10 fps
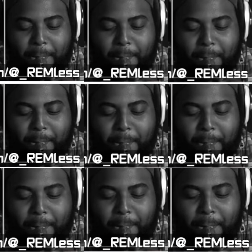
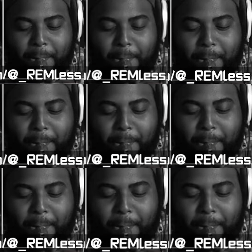
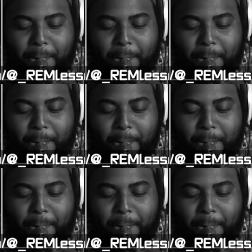[no speech]